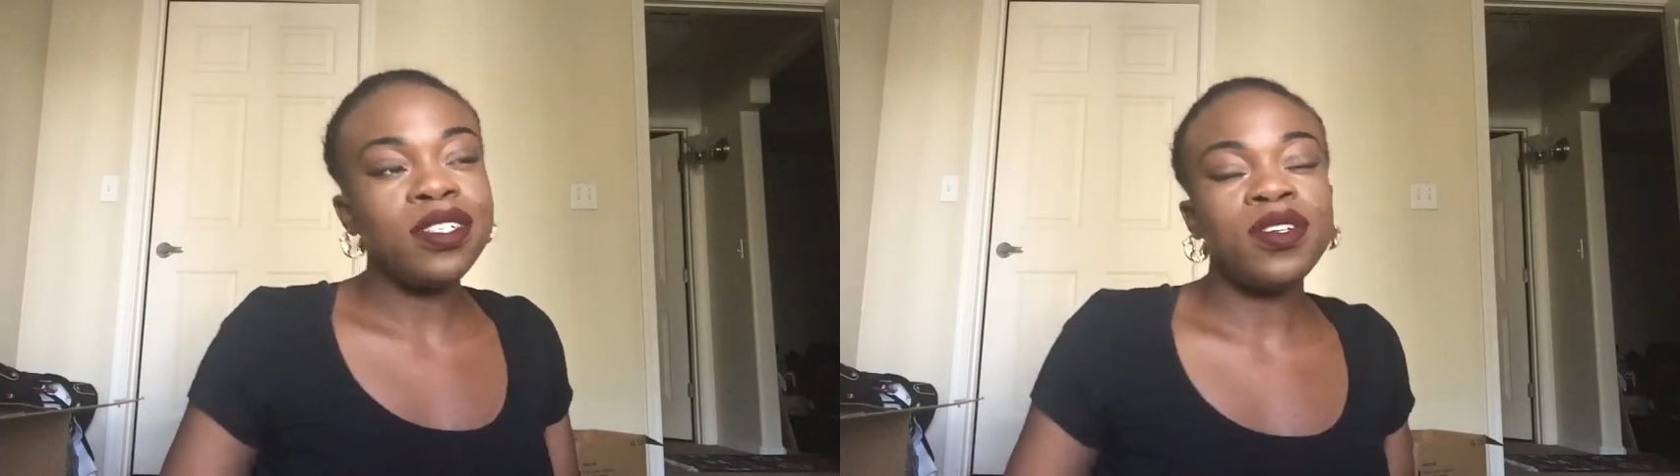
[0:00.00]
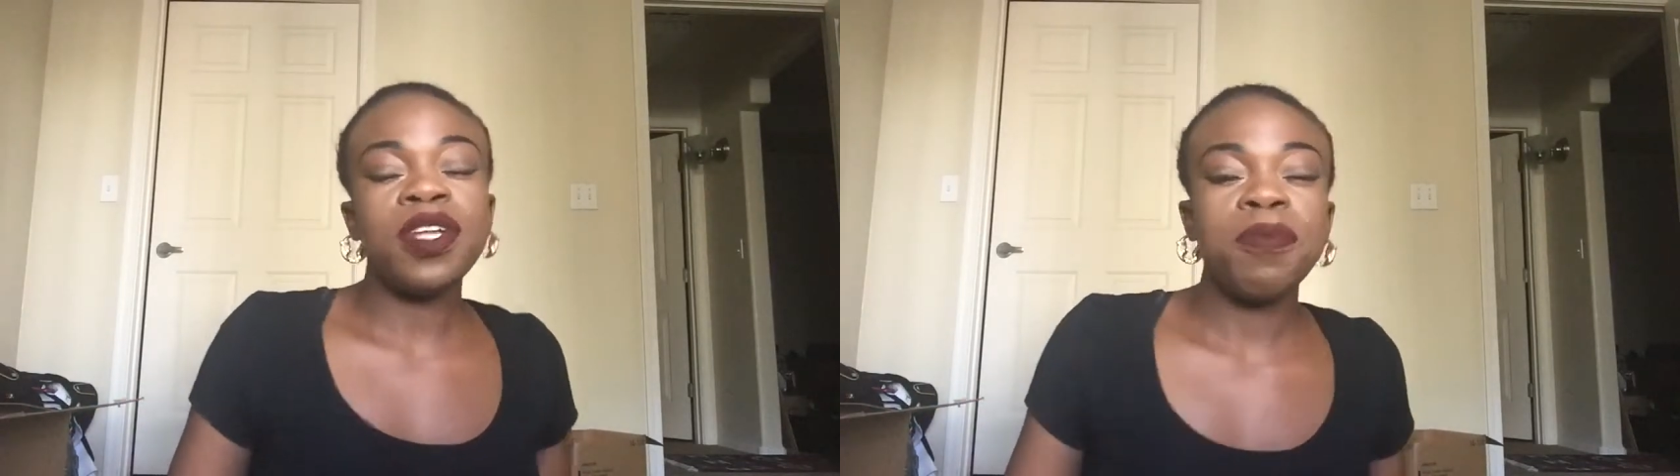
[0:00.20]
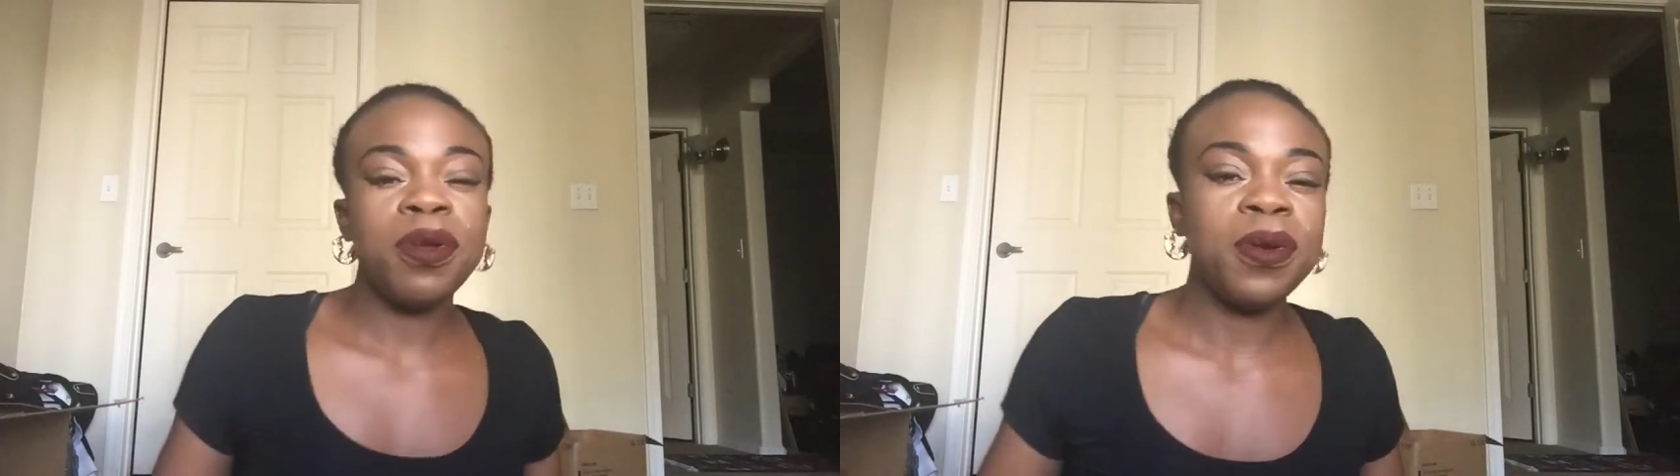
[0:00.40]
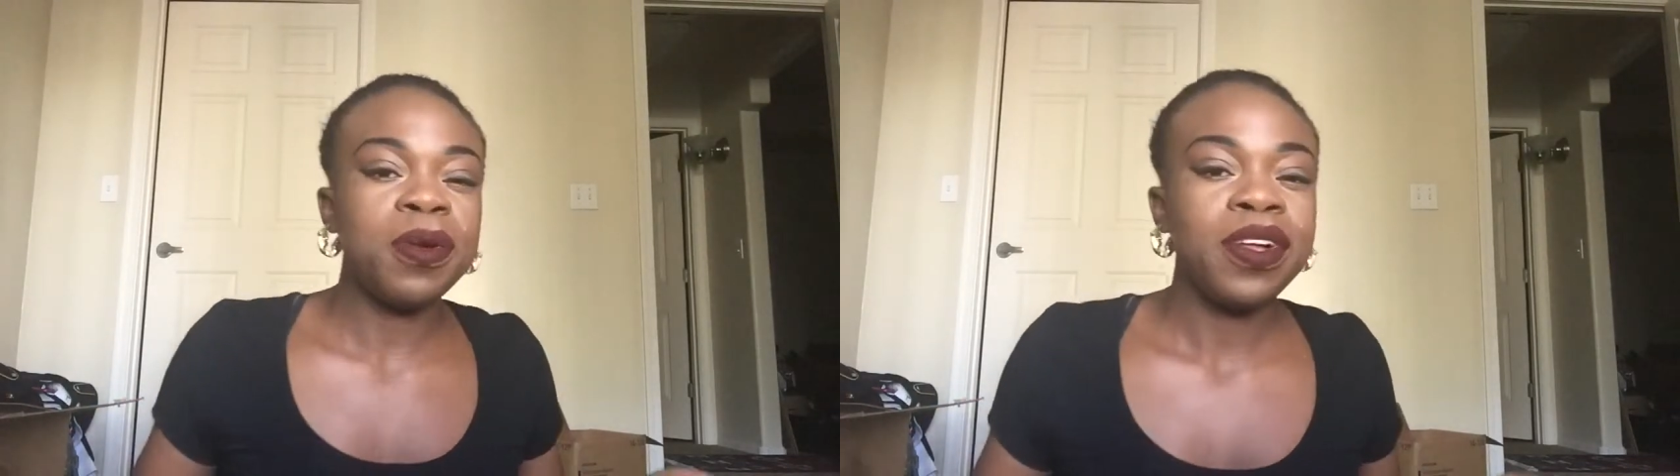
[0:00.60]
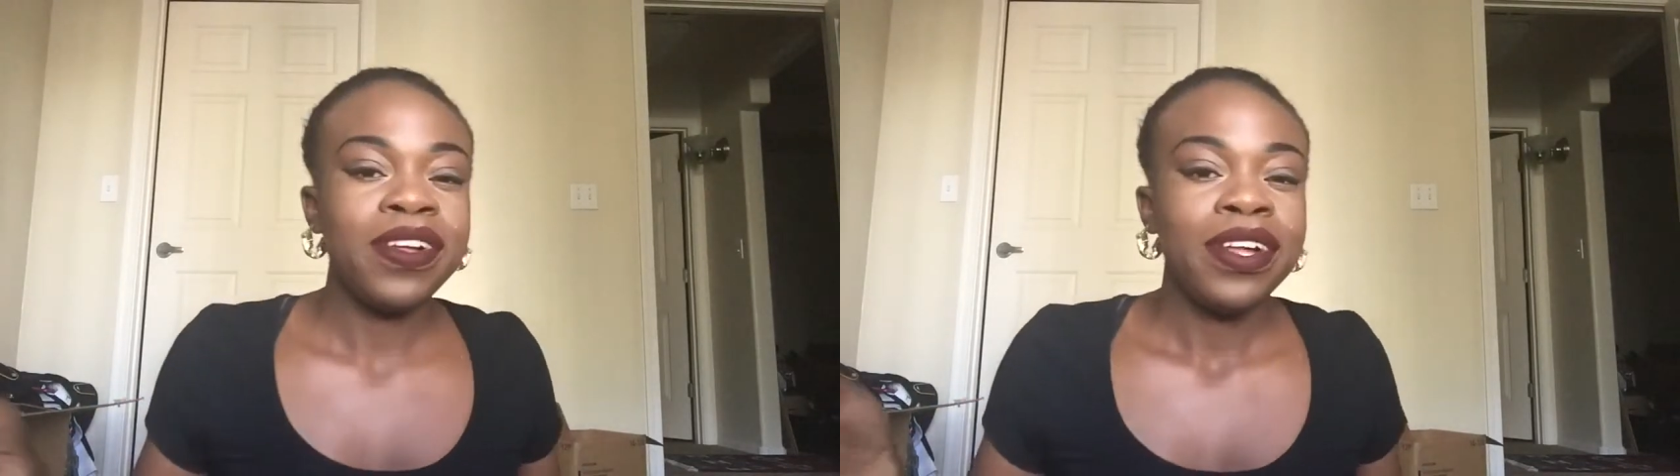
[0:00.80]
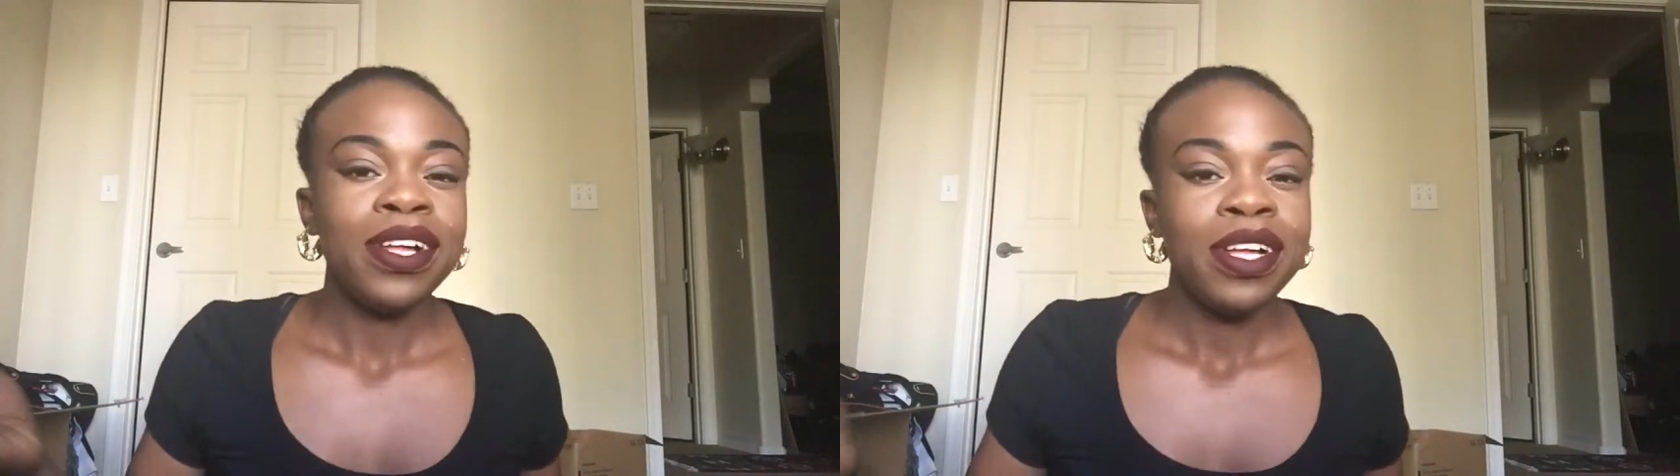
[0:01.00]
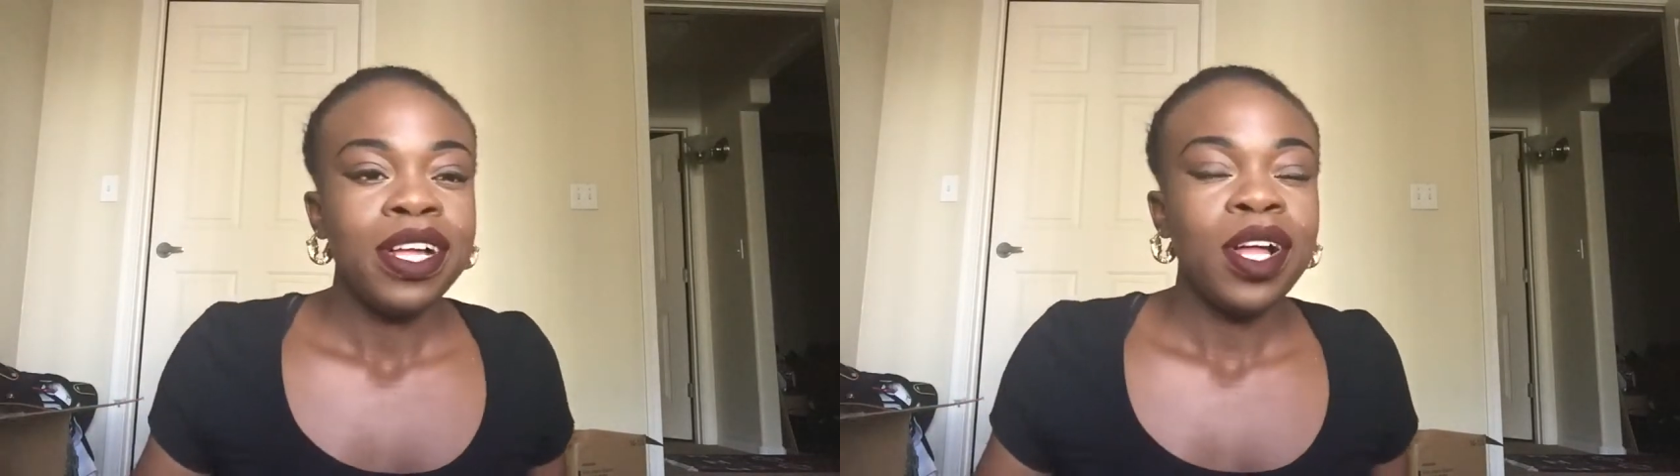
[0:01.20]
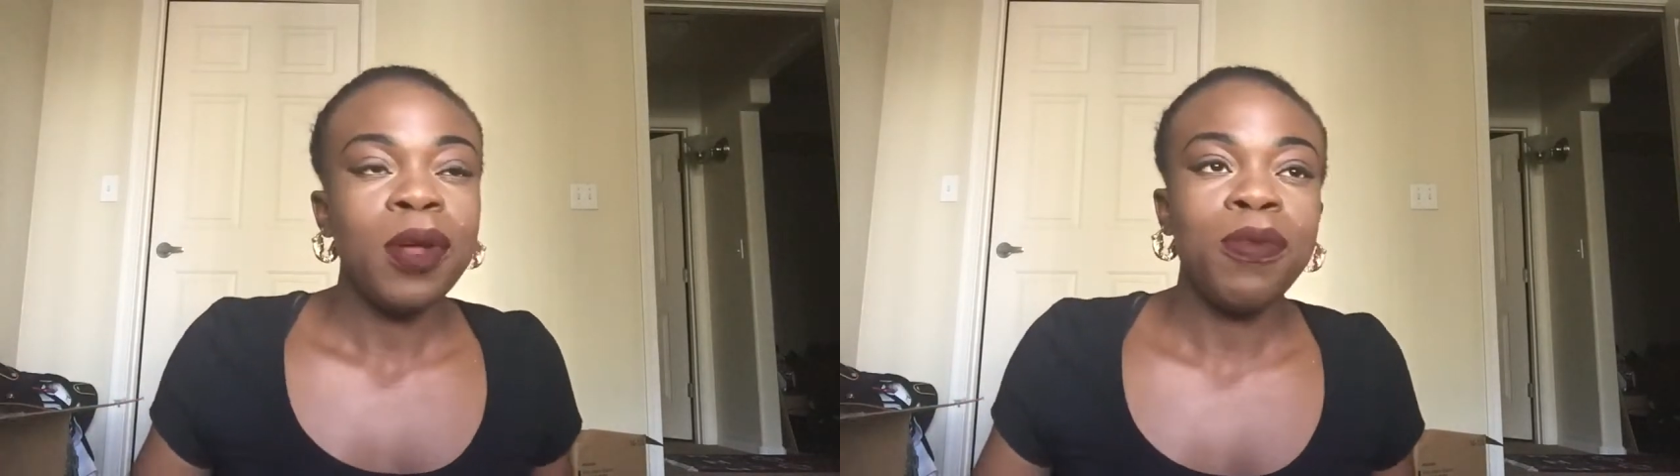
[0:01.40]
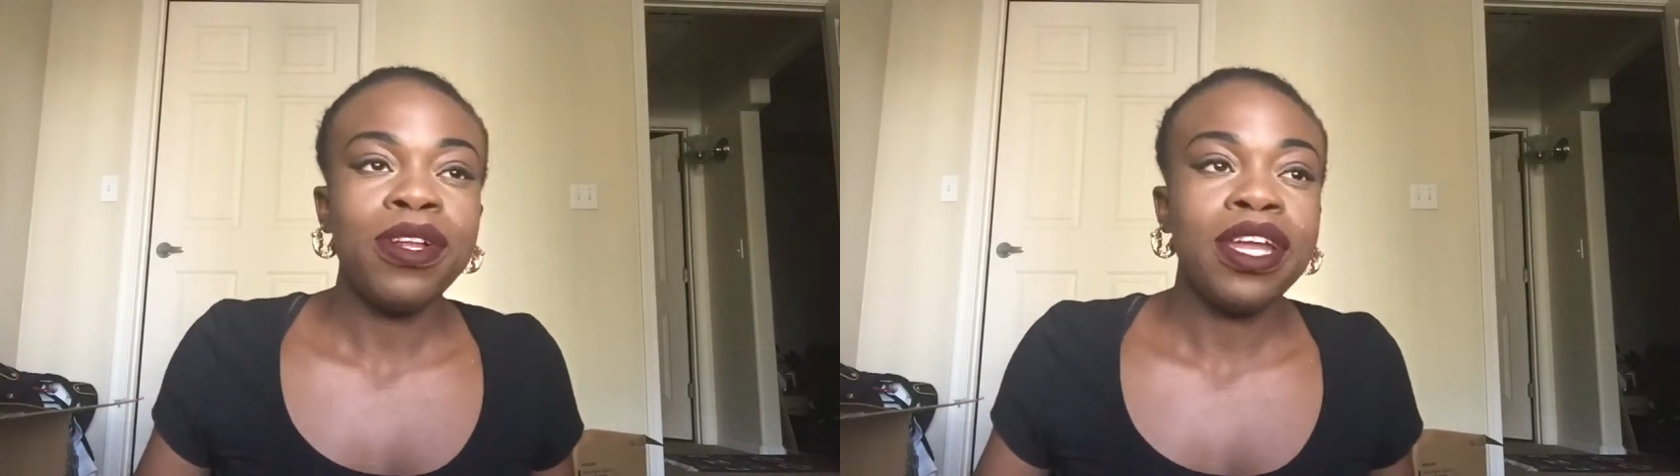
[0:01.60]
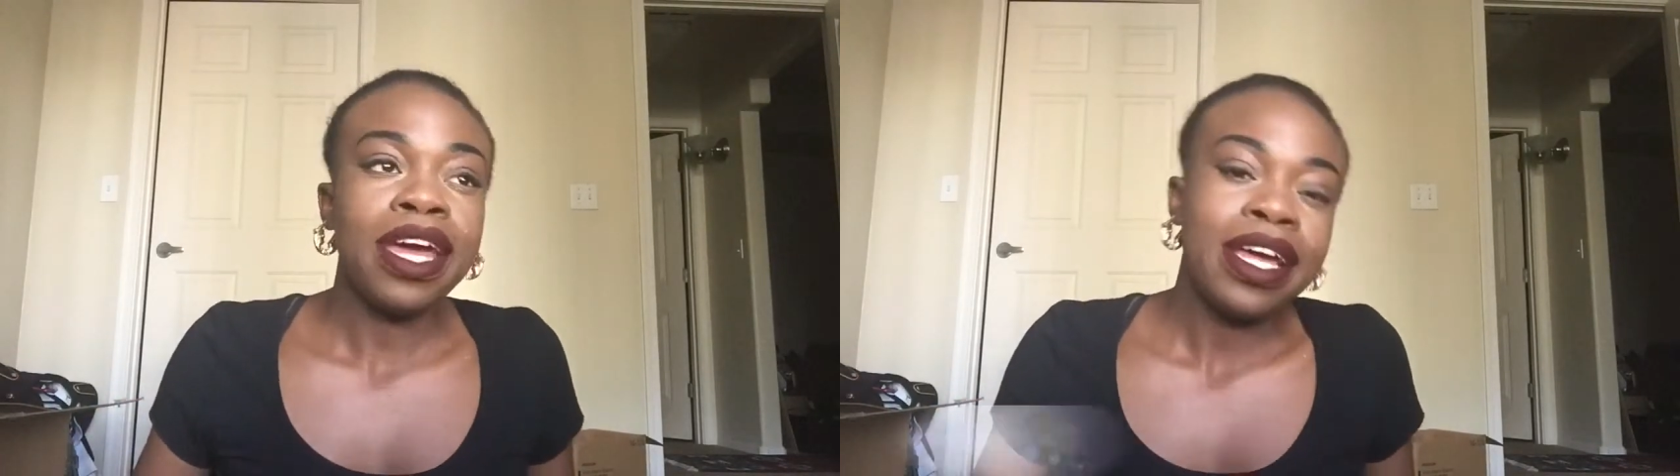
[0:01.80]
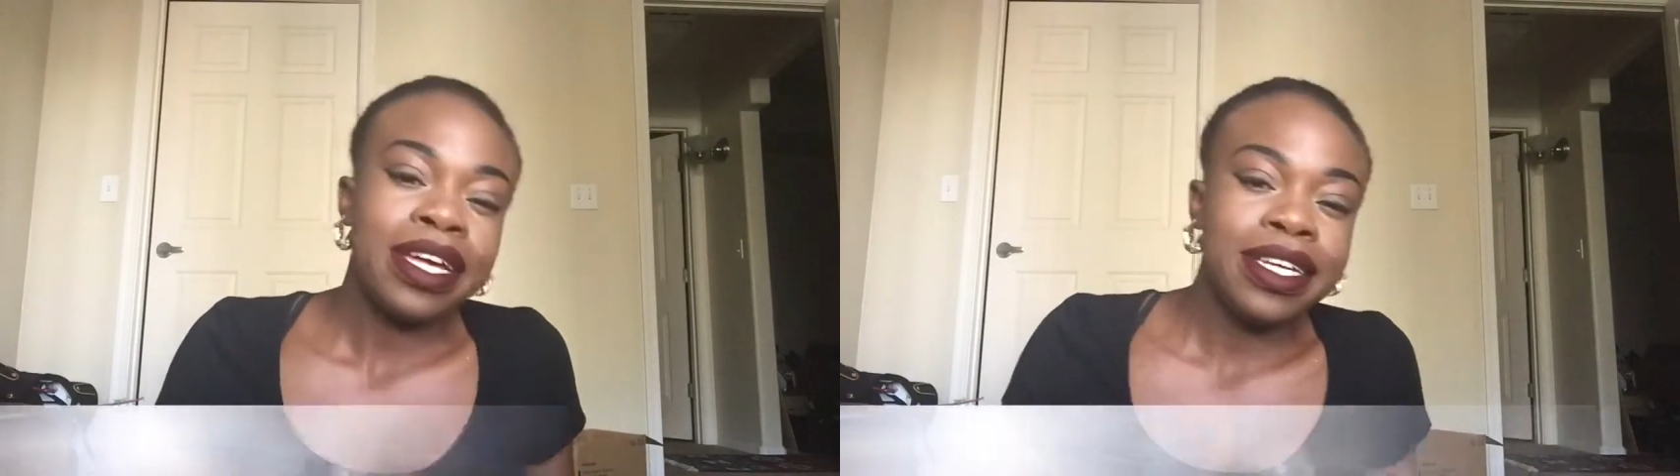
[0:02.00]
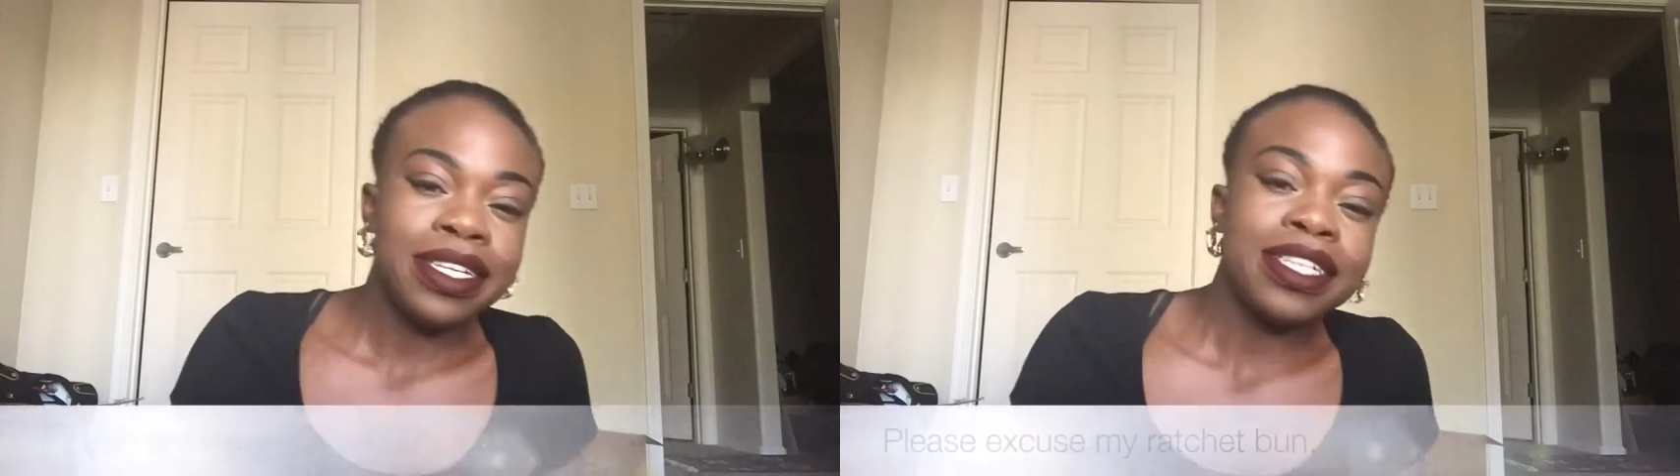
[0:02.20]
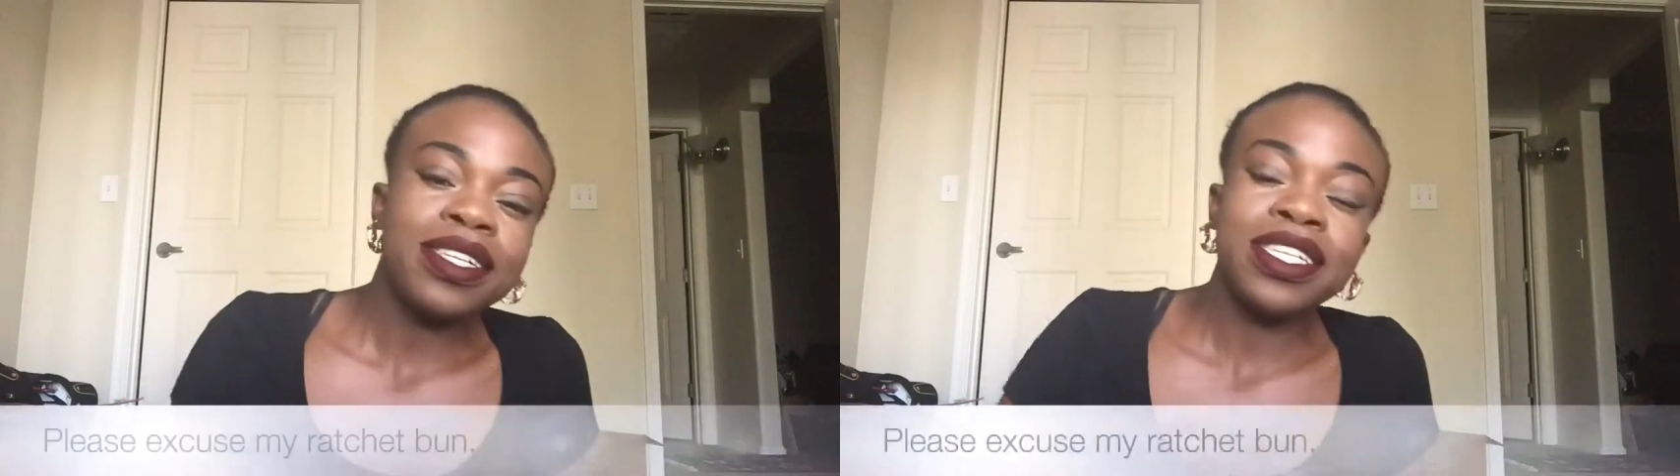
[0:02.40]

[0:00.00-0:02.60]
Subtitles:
It's only been a couple days